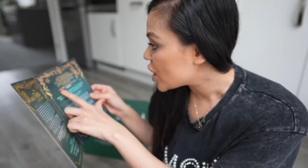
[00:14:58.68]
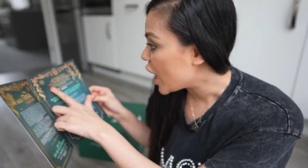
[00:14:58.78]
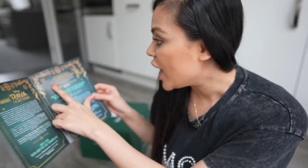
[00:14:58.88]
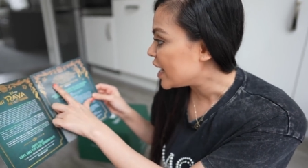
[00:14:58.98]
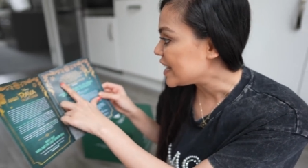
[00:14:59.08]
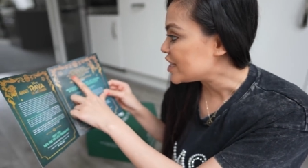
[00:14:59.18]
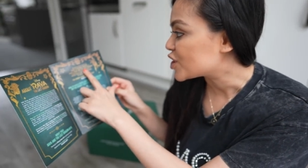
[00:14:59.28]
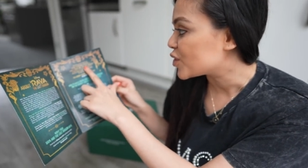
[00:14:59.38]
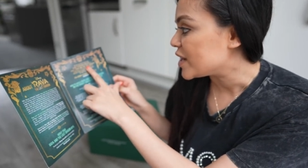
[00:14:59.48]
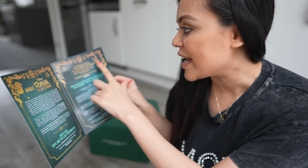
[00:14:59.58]
early
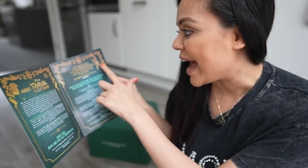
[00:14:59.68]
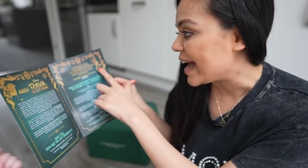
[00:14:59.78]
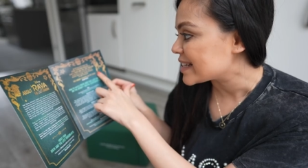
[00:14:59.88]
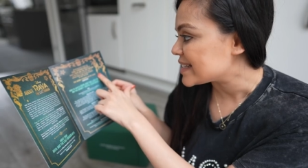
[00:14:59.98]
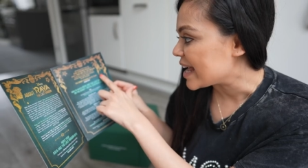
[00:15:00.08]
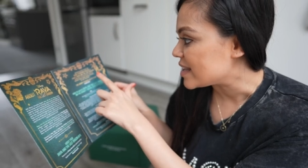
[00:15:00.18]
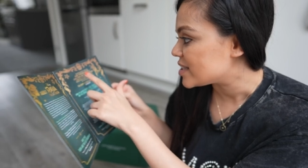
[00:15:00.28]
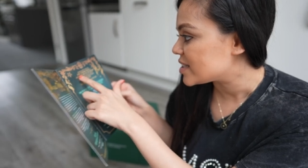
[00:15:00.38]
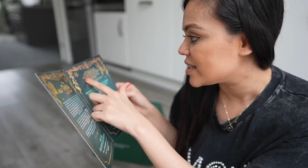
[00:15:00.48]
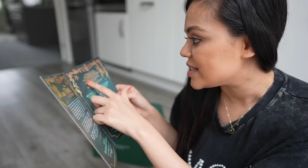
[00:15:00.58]
screener access
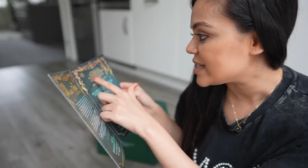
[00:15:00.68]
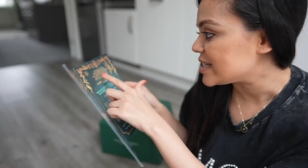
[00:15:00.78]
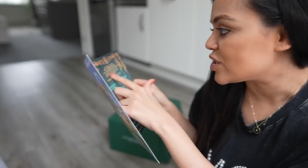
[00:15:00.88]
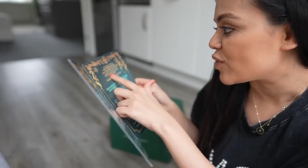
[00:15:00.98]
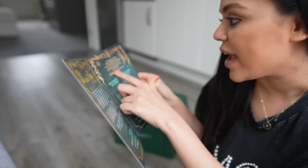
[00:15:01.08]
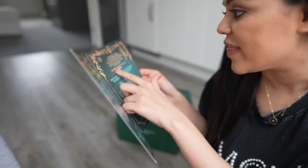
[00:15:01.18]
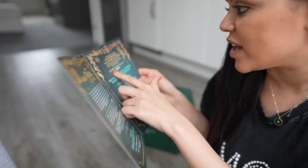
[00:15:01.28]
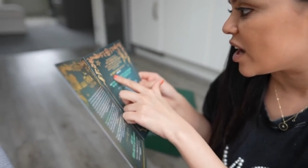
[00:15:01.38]
to Disney's Ray and the